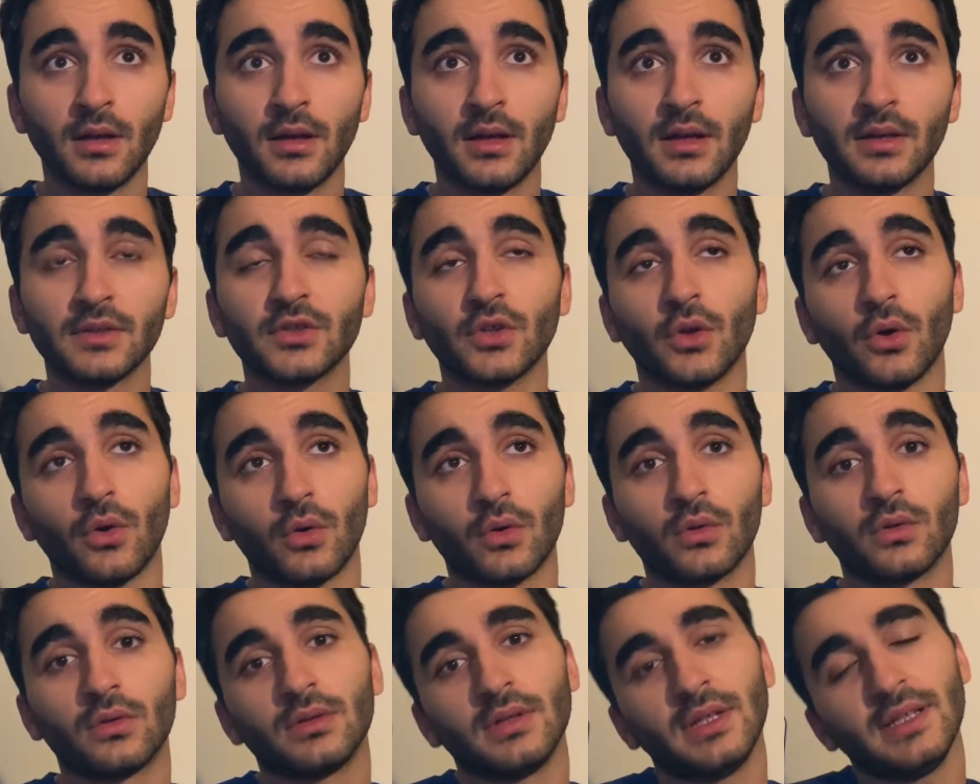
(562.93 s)
So
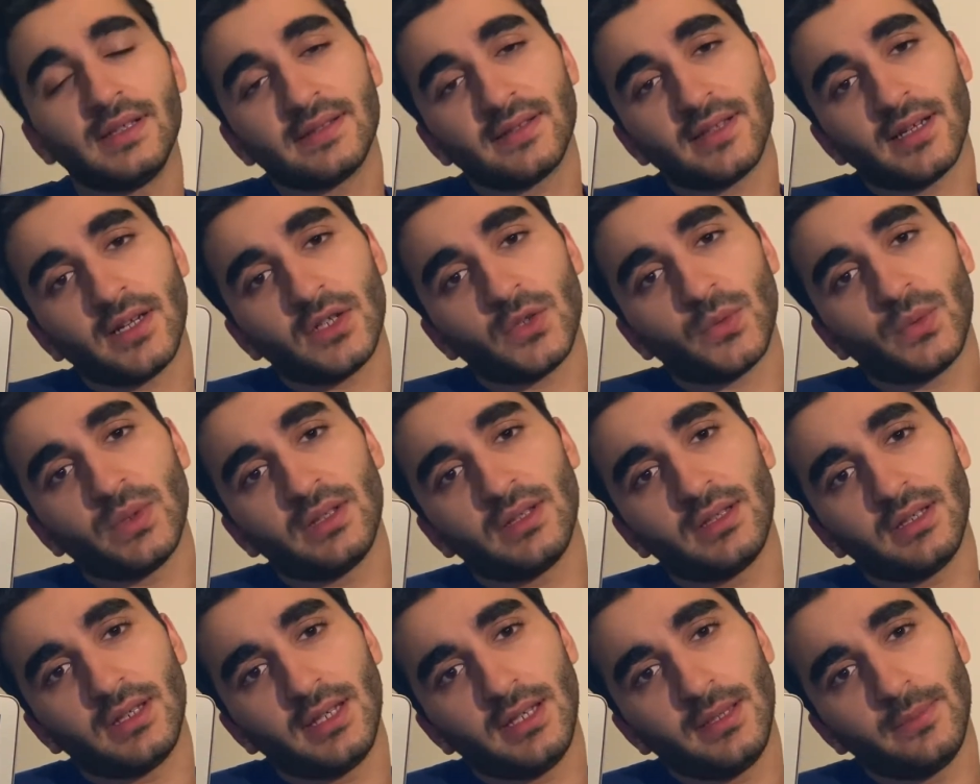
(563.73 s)
let's start with the
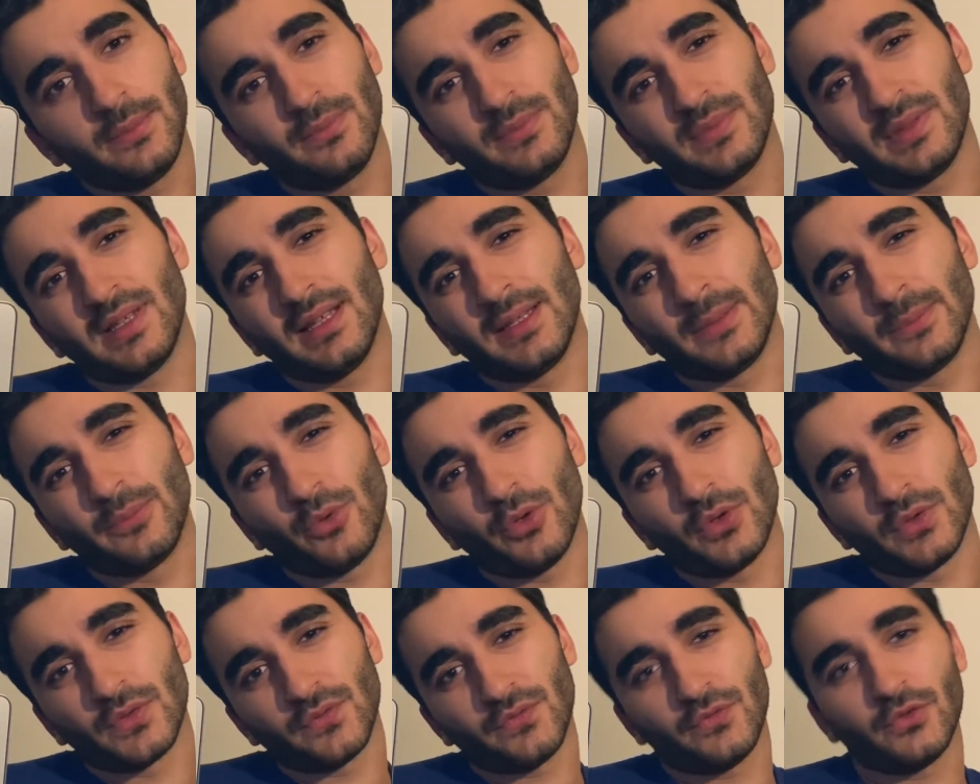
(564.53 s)
key selling
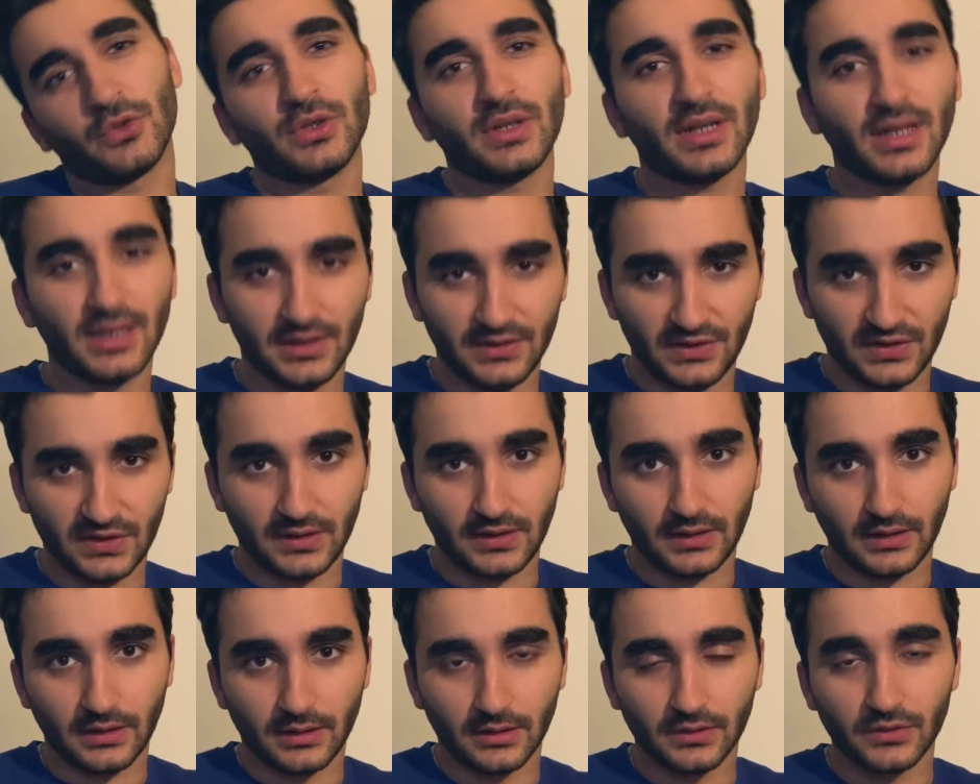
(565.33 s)
points for
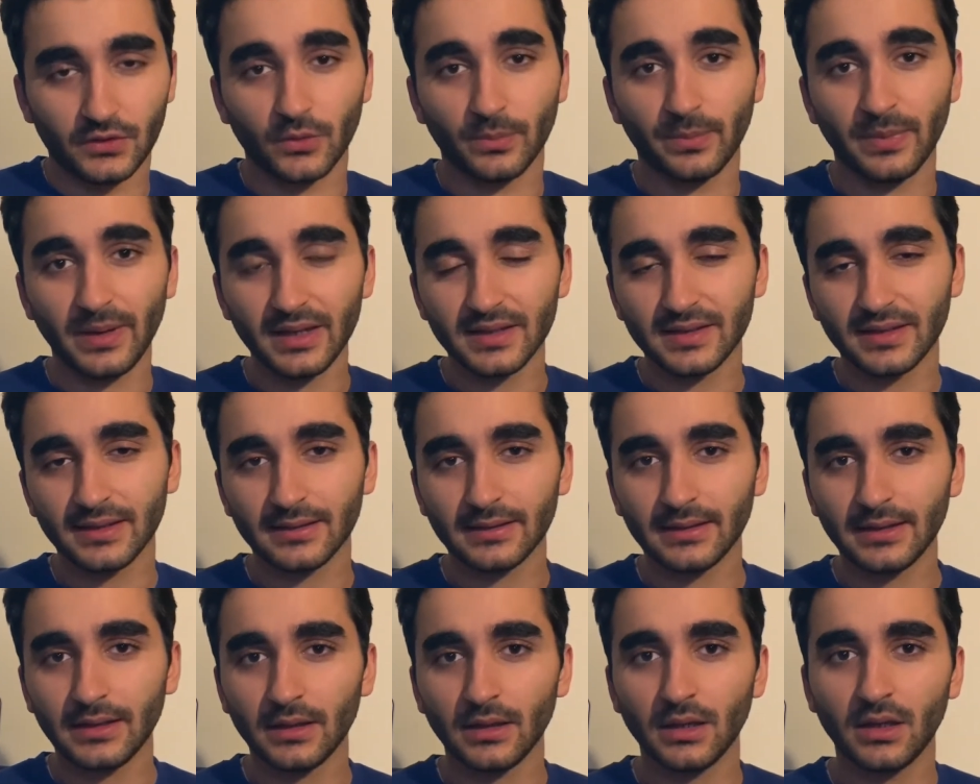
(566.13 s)
IGT. So
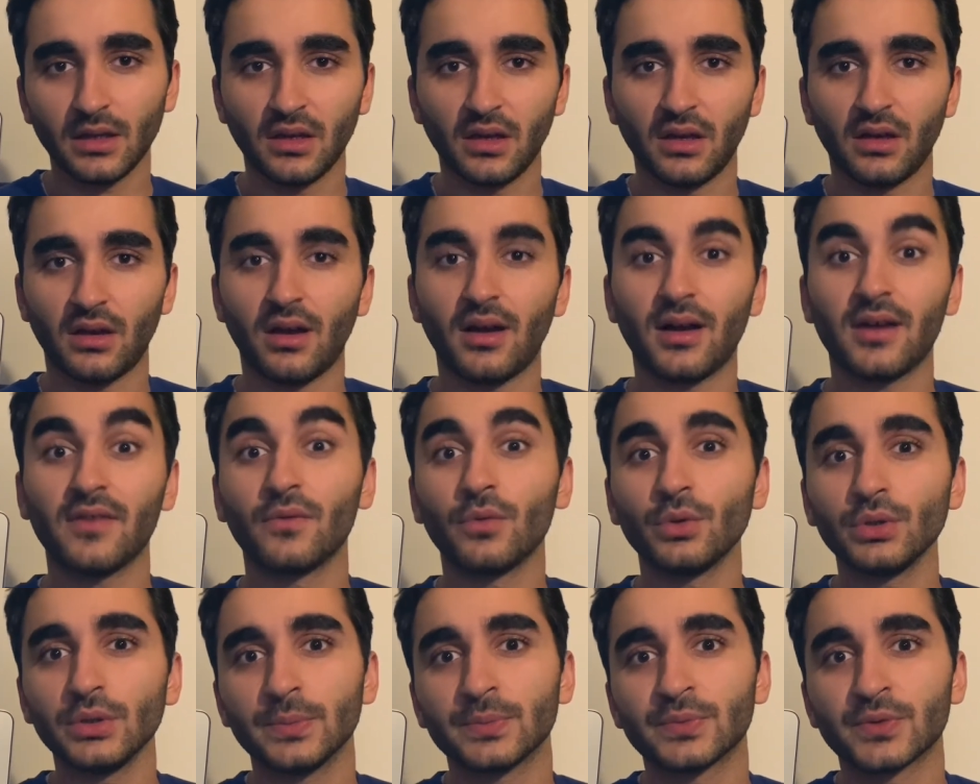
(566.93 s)
basically, our
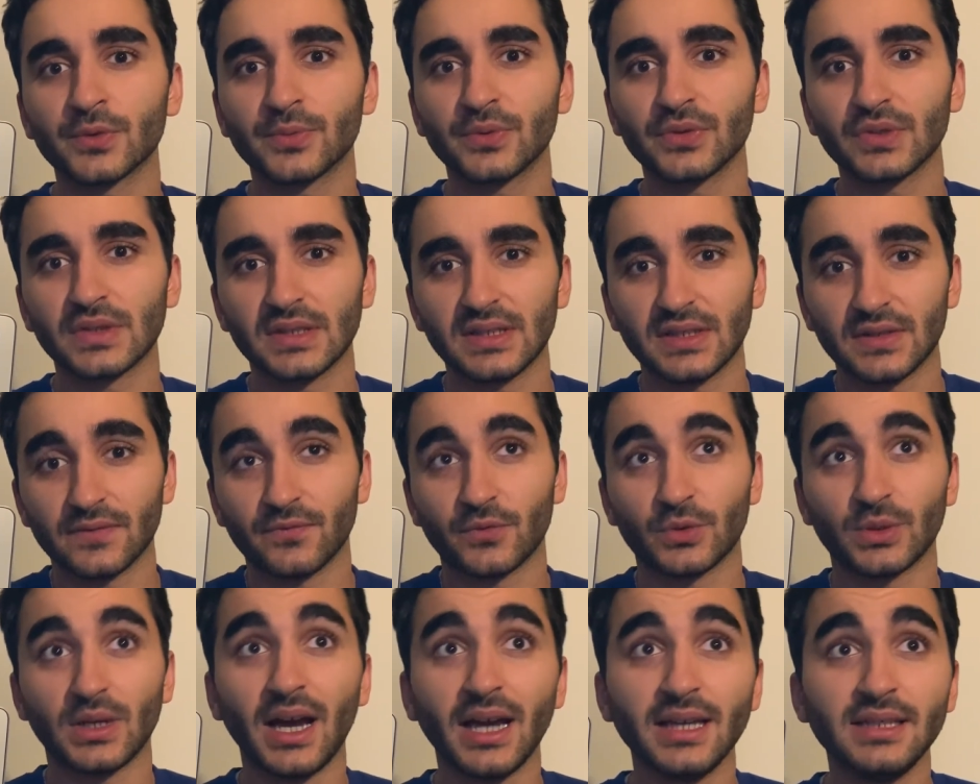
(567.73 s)
value proposition for
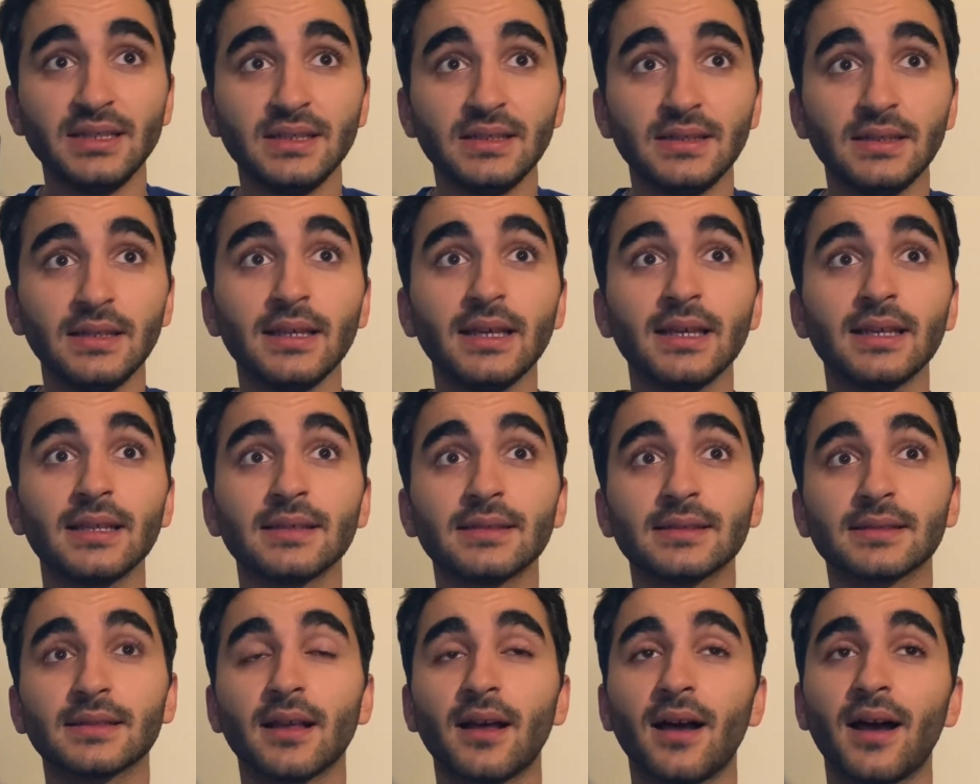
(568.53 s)
IGT
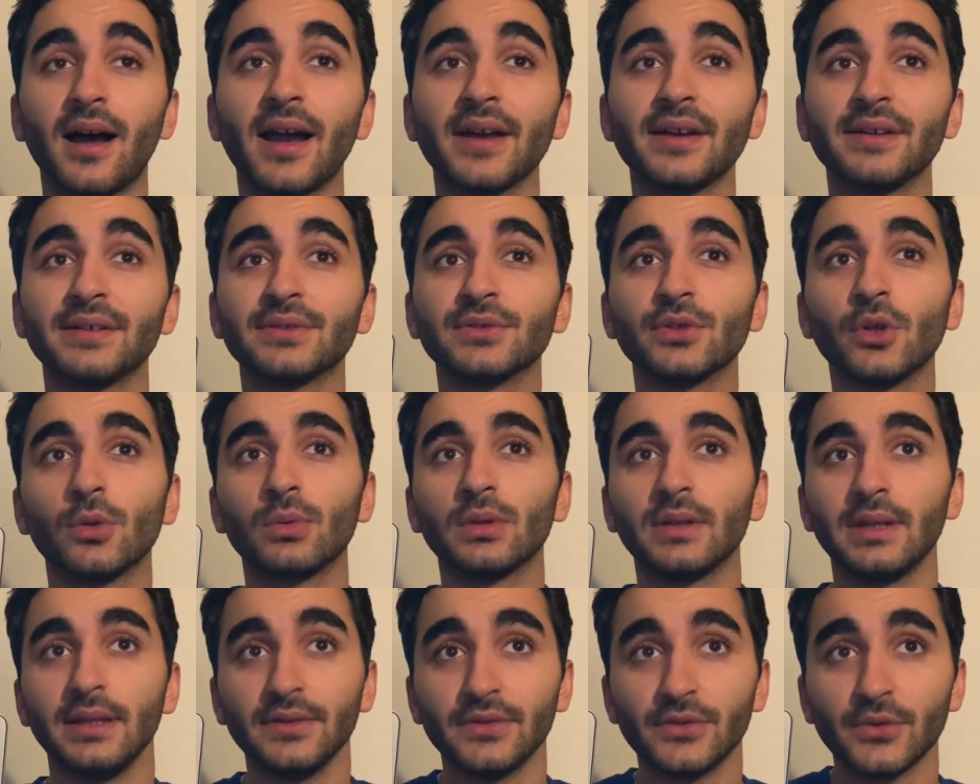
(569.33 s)
is hire global
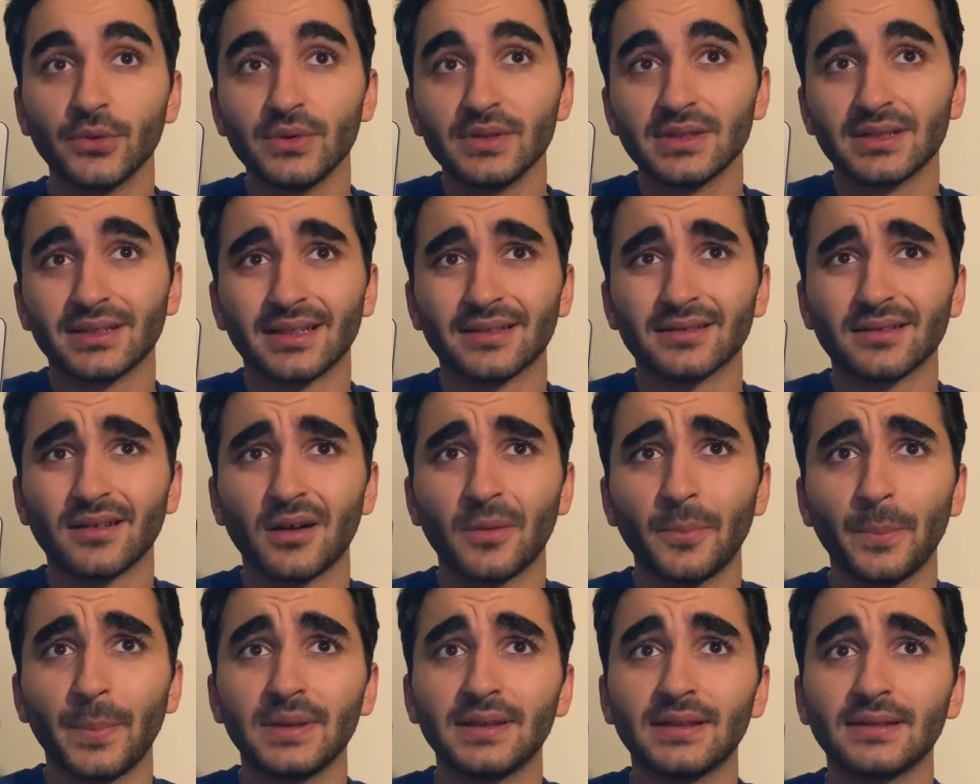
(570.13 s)
interns and add
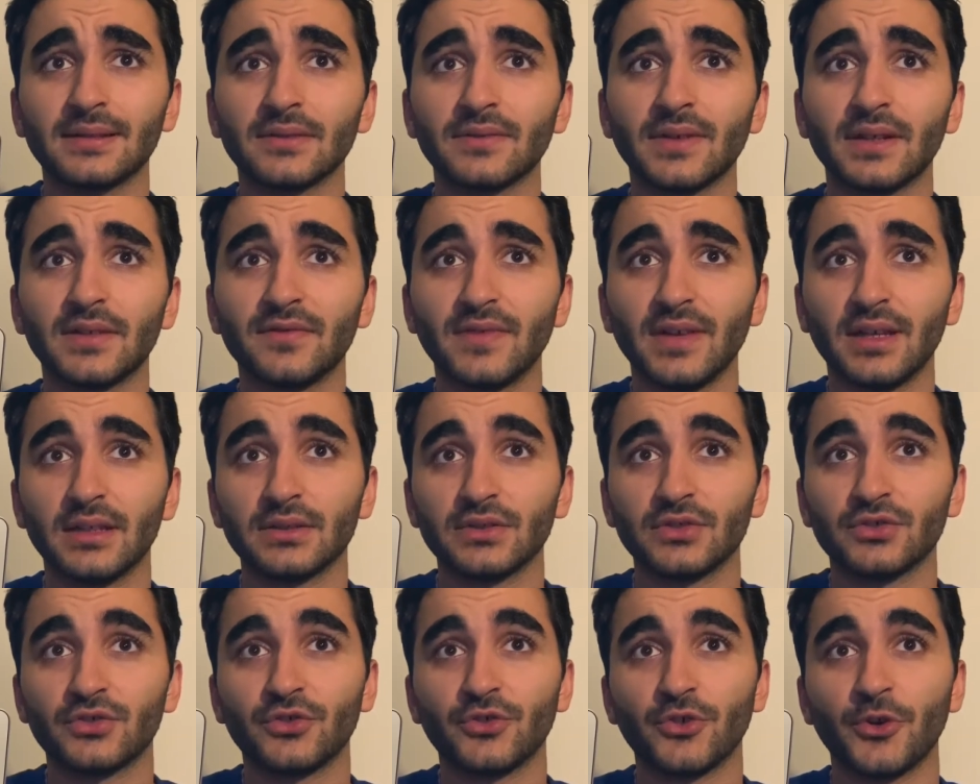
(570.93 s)
competitive
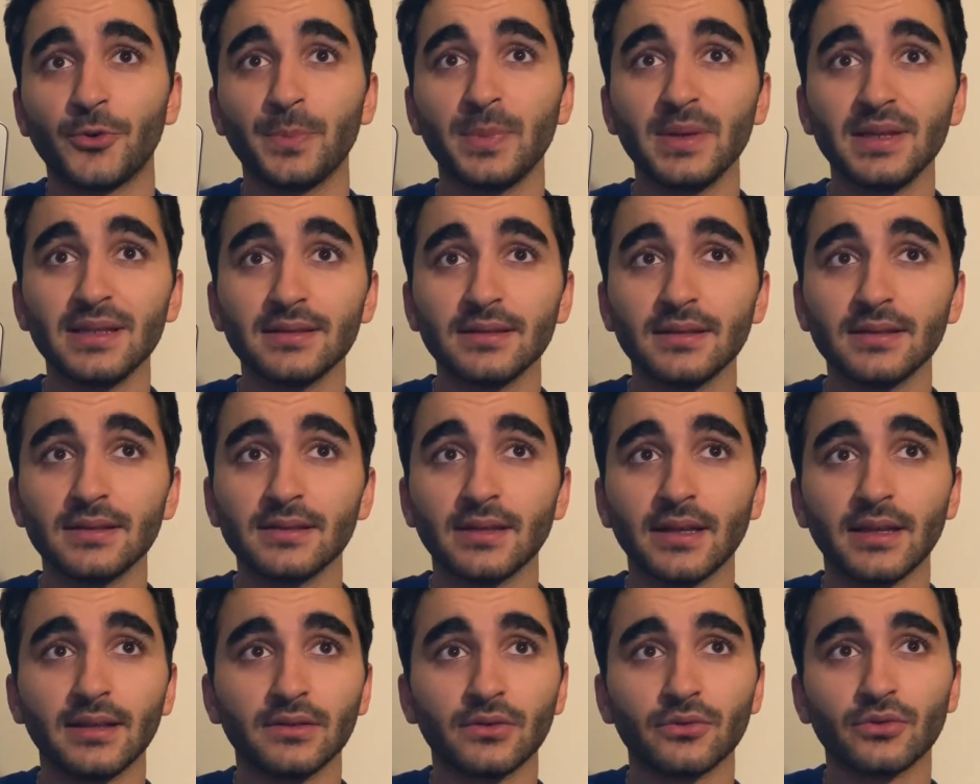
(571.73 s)
advantage to your business
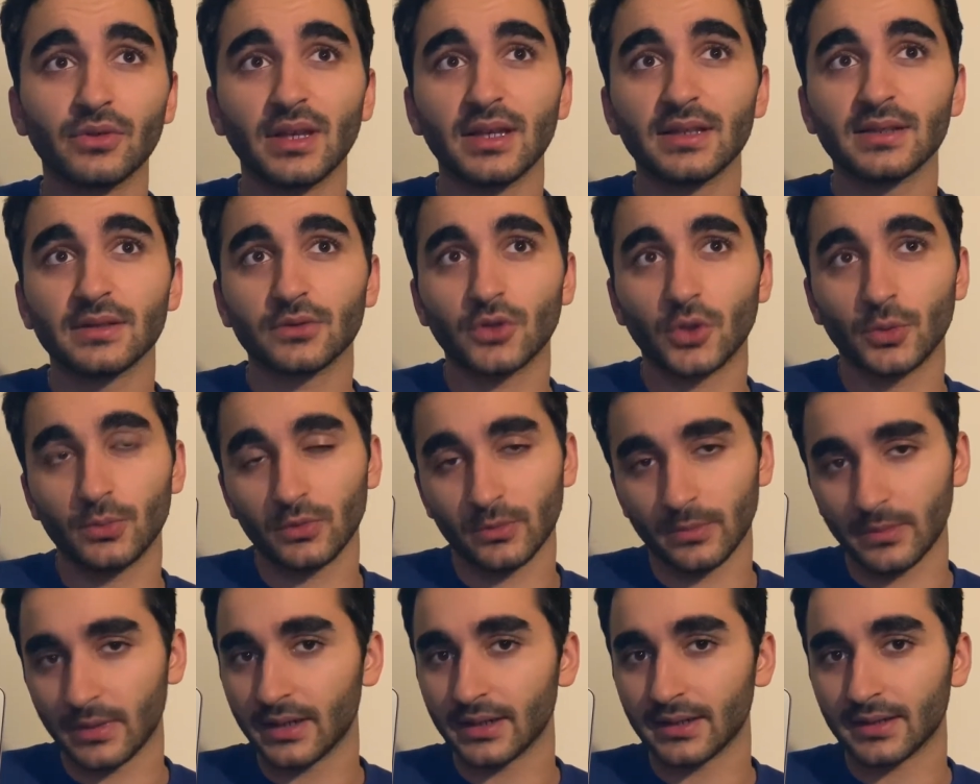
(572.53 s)
in today's global
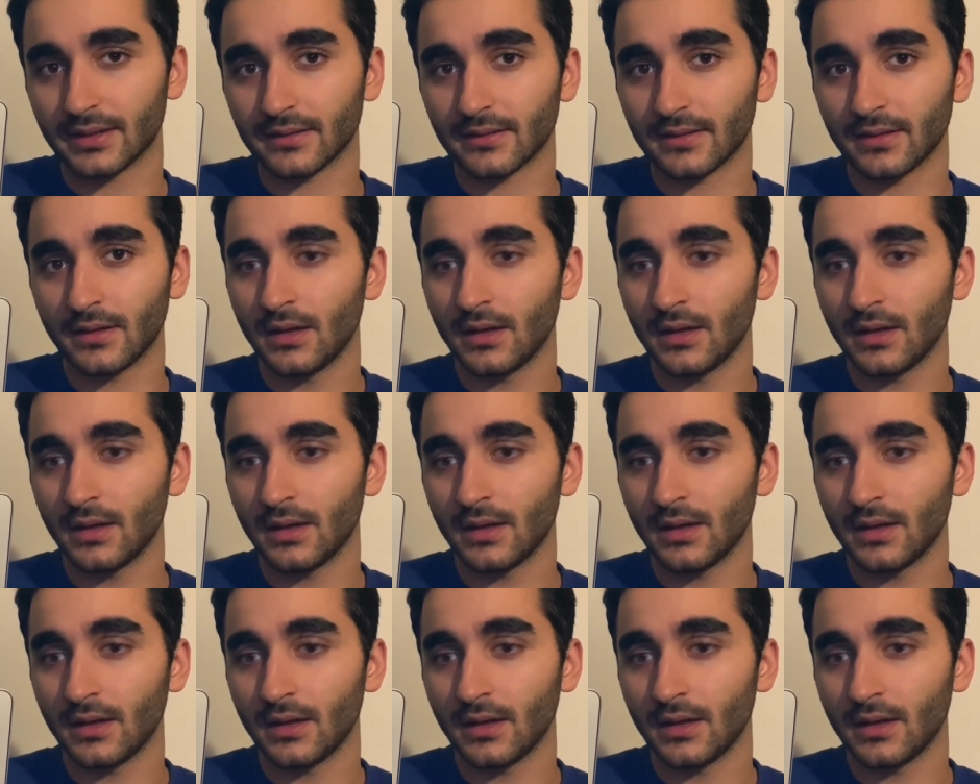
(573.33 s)
market.